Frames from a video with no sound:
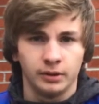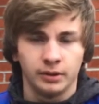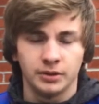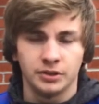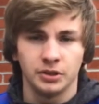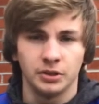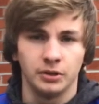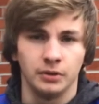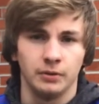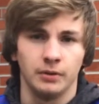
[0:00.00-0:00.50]

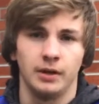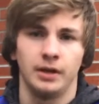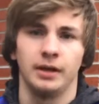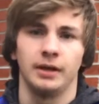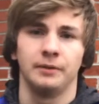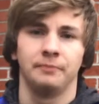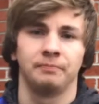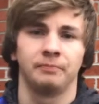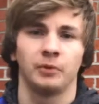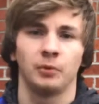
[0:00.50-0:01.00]
So
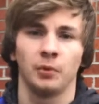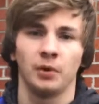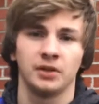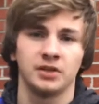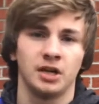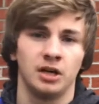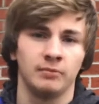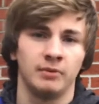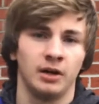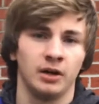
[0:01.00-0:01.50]
uh, we're going
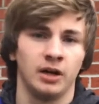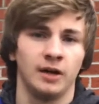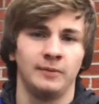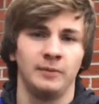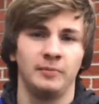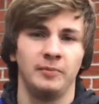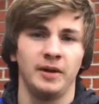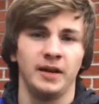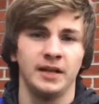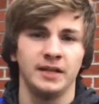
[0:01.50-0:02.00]
to talk about a
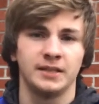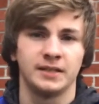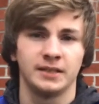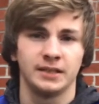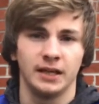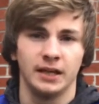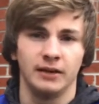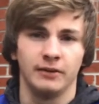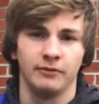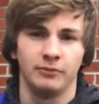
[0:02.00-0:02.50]
couple baits
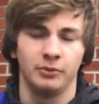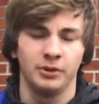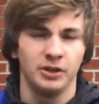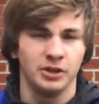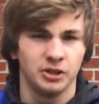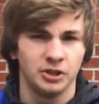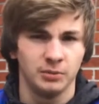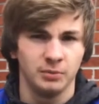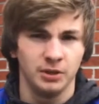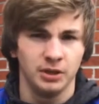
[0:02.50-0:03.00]
of what
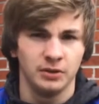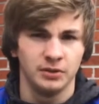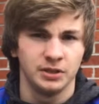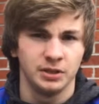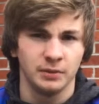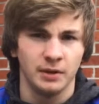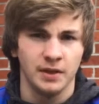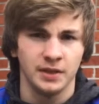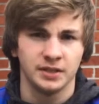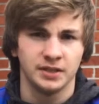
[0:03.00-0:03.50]
you should be
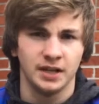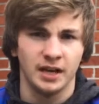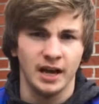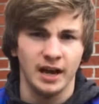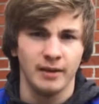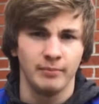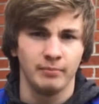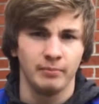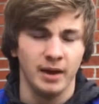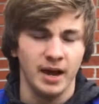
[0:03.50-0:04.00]
using around this time.